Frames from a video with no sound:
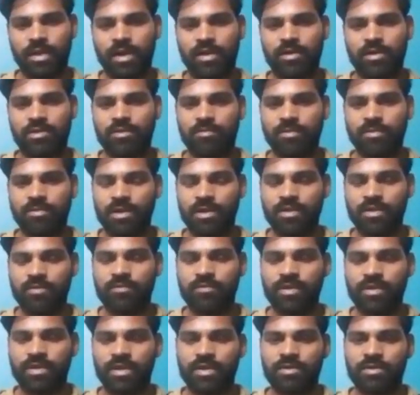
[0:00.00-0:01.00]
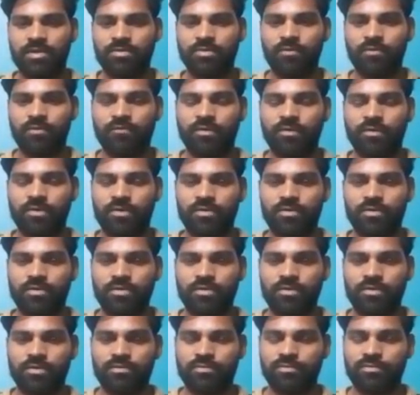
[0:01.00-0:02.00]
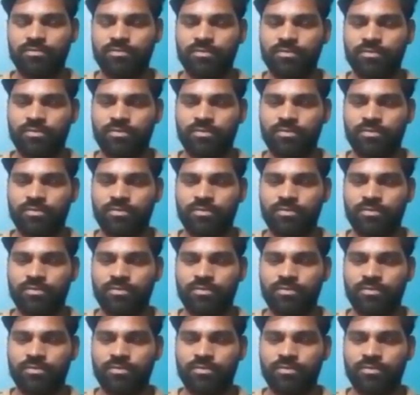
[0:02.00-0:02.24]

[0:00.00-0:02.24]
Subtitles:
And similarly, we can go for